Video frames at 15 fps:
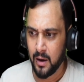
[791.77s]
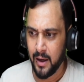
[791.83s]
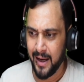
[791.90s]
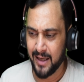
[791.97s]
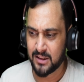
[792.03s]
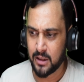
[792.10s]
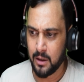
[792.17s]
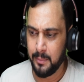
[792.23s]

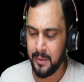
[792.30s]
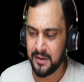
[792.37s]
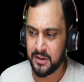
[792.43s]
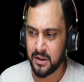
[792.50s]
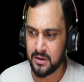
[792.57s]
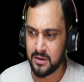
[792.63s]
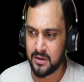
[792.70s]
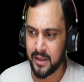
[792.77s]

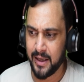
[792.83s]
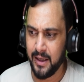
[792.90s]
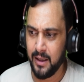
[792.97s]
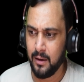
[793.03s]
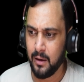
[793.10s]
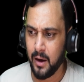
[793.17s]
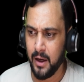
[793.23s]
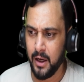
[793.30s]
Exclamation
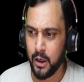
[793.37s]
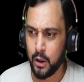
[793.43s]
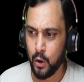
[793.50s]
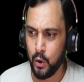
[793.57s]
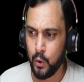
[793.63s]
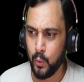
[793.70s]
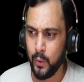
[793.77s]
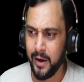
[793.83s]
sign
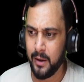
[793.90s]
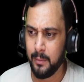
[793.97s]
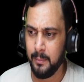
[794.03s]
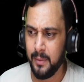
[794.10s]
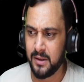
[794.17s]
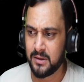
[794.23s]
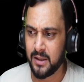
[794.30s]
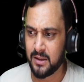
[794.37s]
equal to, it
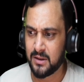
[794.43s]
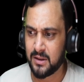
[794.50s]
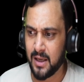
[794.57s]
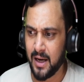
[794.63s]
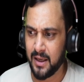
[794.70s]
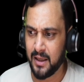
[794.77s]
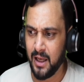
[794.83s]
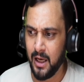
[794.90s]
means that
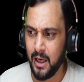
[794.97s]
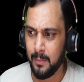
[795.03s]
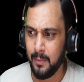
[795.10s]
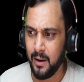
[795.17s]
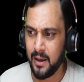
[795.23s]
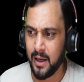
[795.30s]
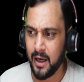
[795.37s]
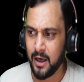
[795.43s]
select the
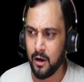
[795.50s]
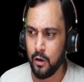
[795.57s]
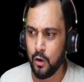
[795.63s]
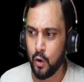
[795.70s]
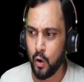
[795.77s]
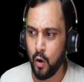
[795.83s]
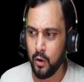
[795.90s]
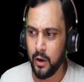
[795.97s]
label data
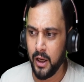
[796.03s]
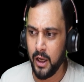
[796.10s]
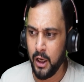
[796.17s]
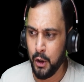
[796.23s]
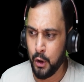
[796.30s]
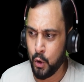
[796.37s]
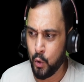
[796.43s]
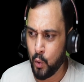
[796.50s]
not
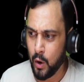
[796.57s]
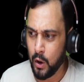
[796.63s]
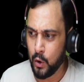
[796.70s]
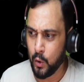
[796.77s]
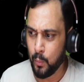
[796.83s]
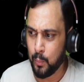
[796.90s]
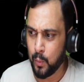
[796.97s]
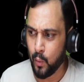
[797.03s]
equal
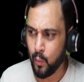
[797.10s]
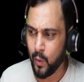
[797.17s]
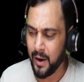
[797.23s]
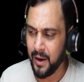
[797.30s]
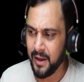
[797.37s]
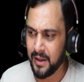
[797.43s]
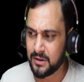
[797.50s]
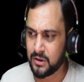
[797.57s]
to
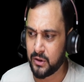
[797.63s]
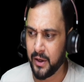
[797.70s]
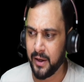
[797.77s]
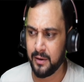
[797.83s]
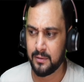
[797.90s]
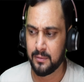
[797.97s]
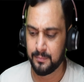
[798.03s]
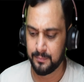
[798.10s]
providing string.